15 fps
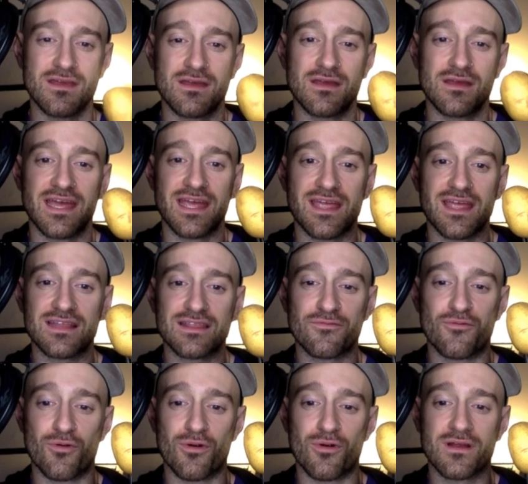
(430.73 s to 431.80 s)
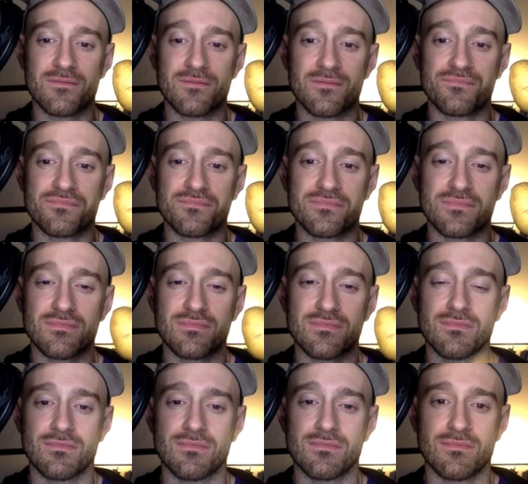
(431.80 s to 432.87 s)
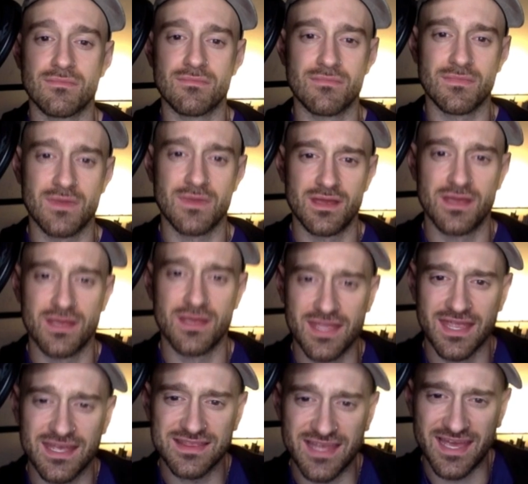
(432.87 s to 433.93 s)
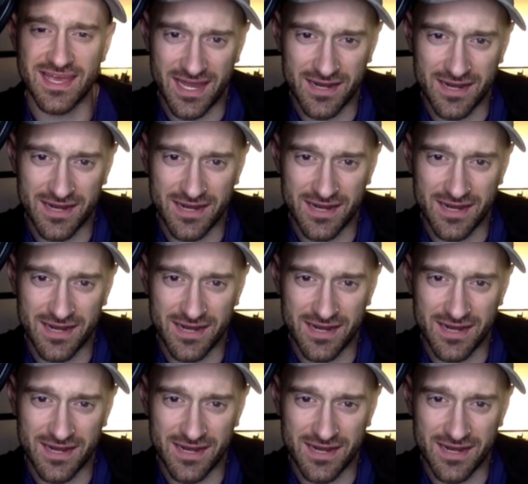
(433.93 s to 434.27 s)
I can get the fork. I can get the hat.